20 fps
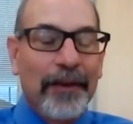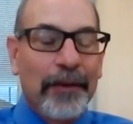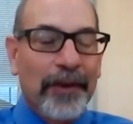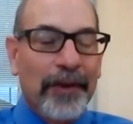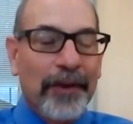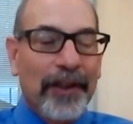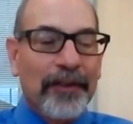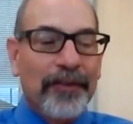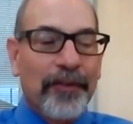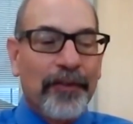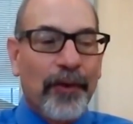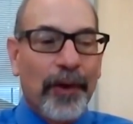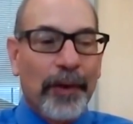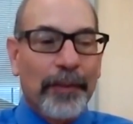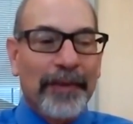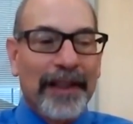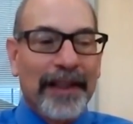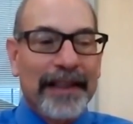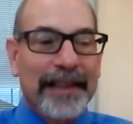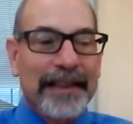really
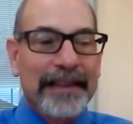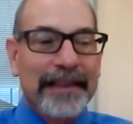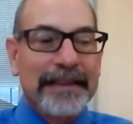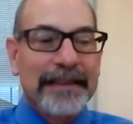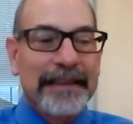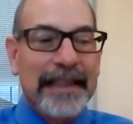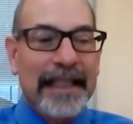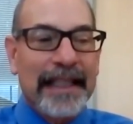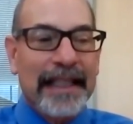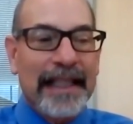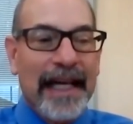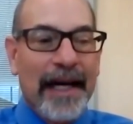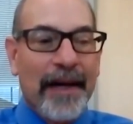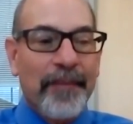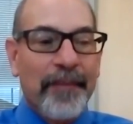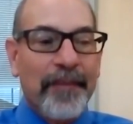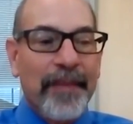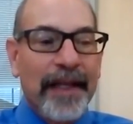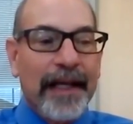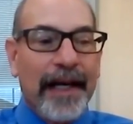formally seeing
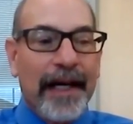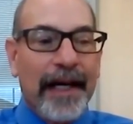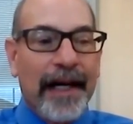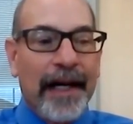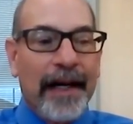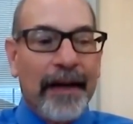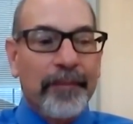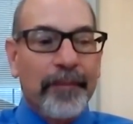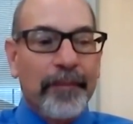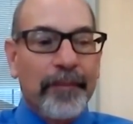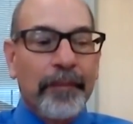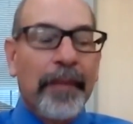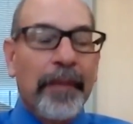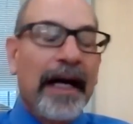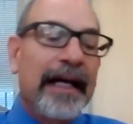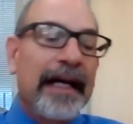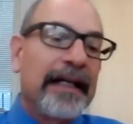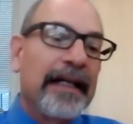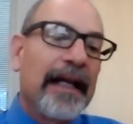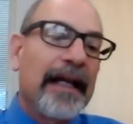them.
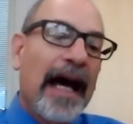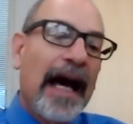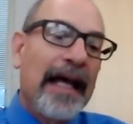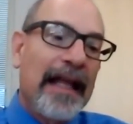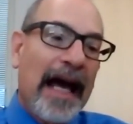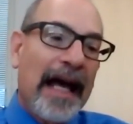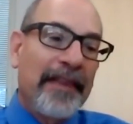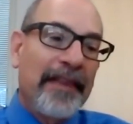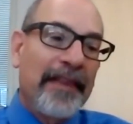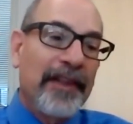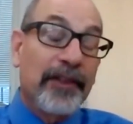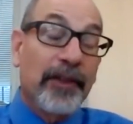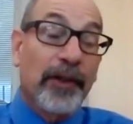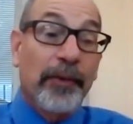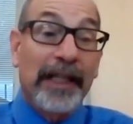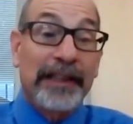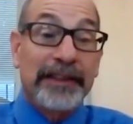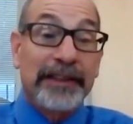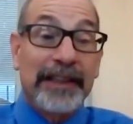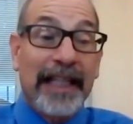But I think your
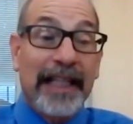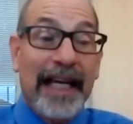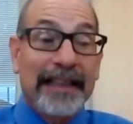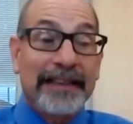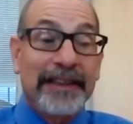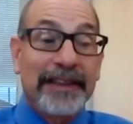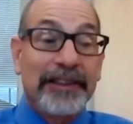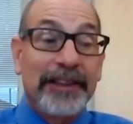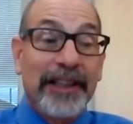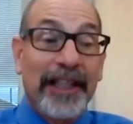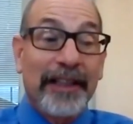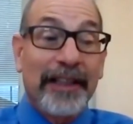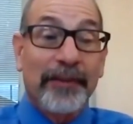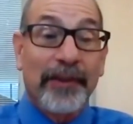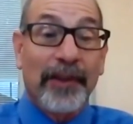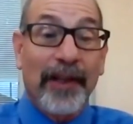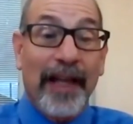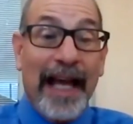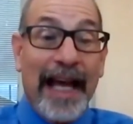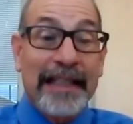question has a
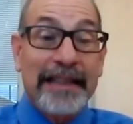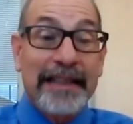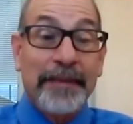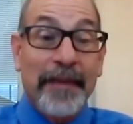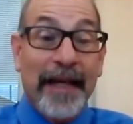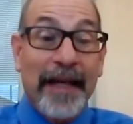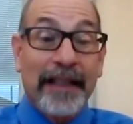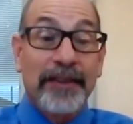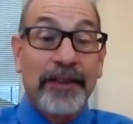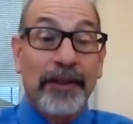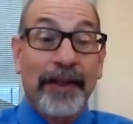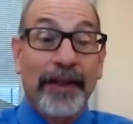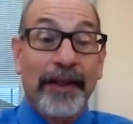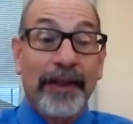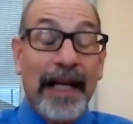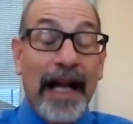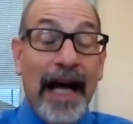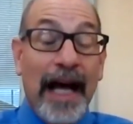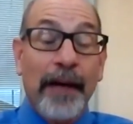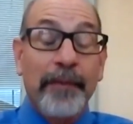general aspect to it.
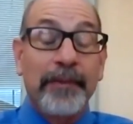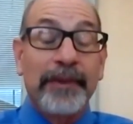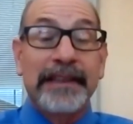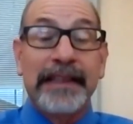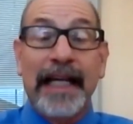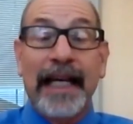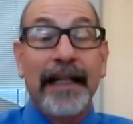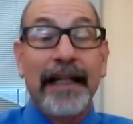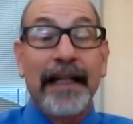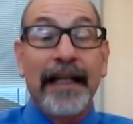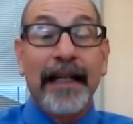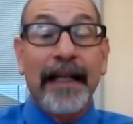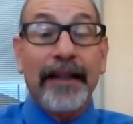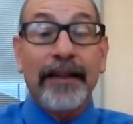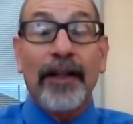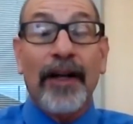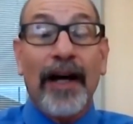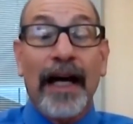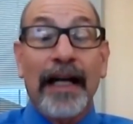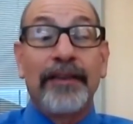And I would say,
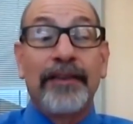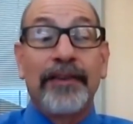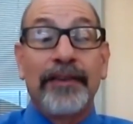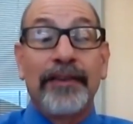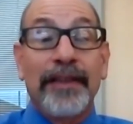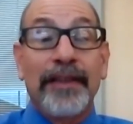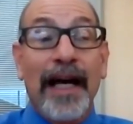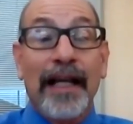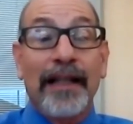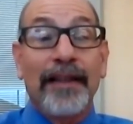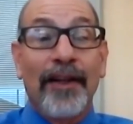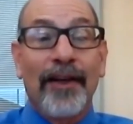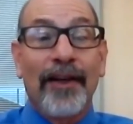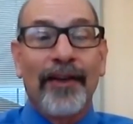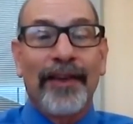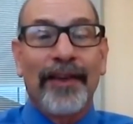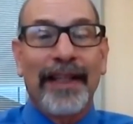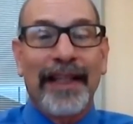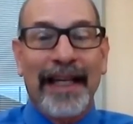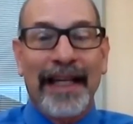I do not
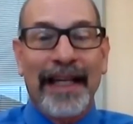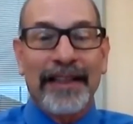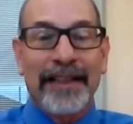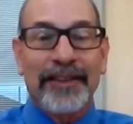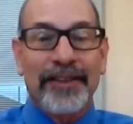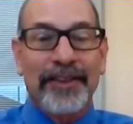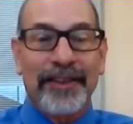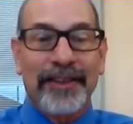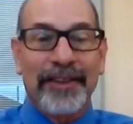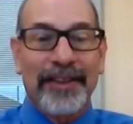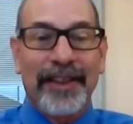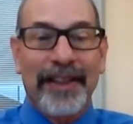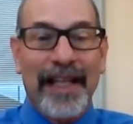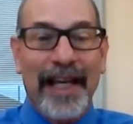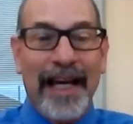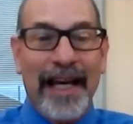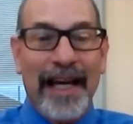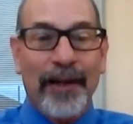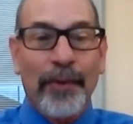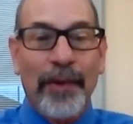know the answer to
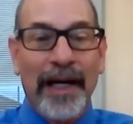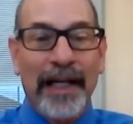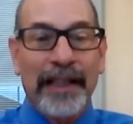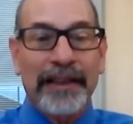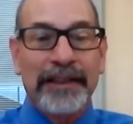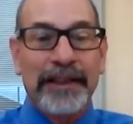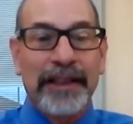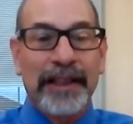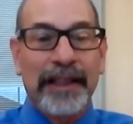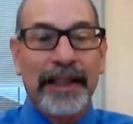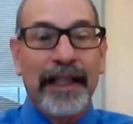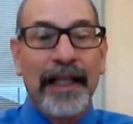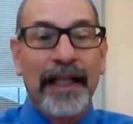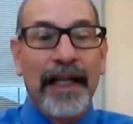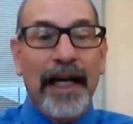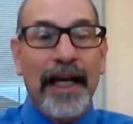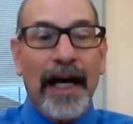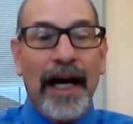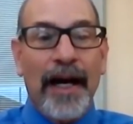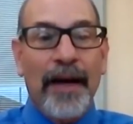that question.
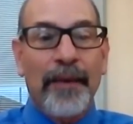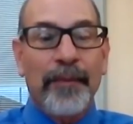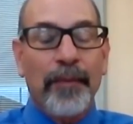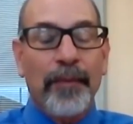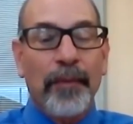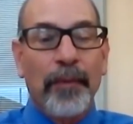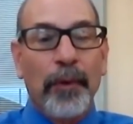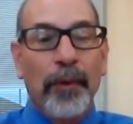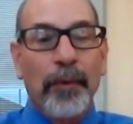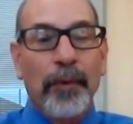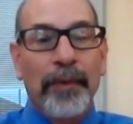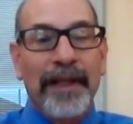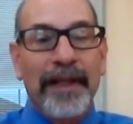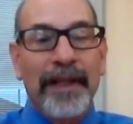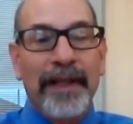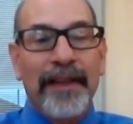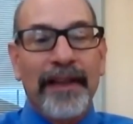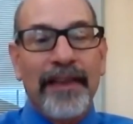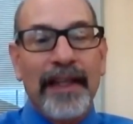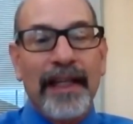
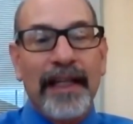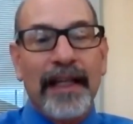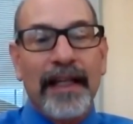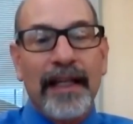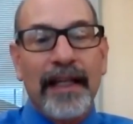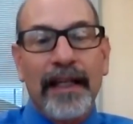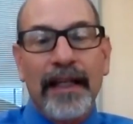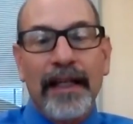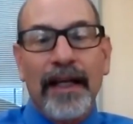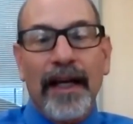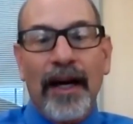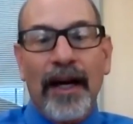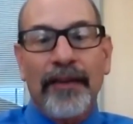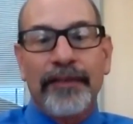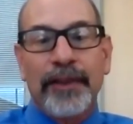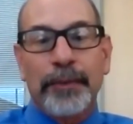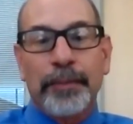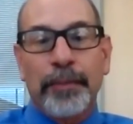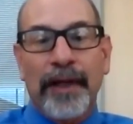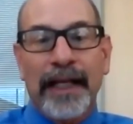We think
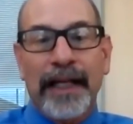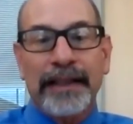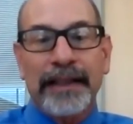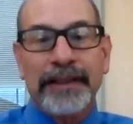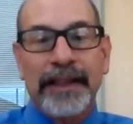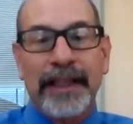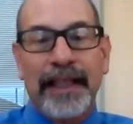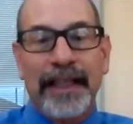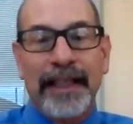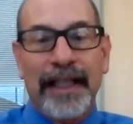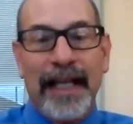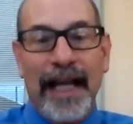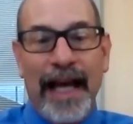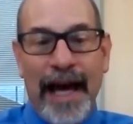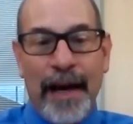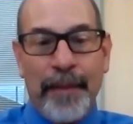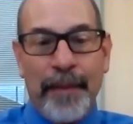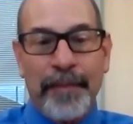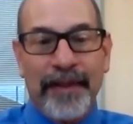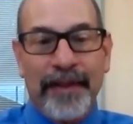of depression and
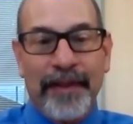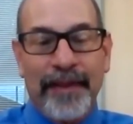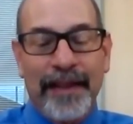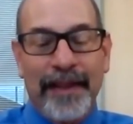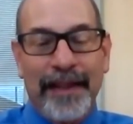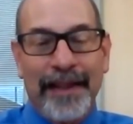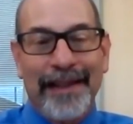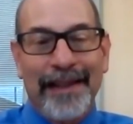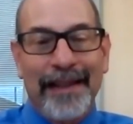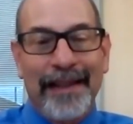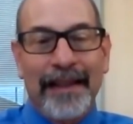apathy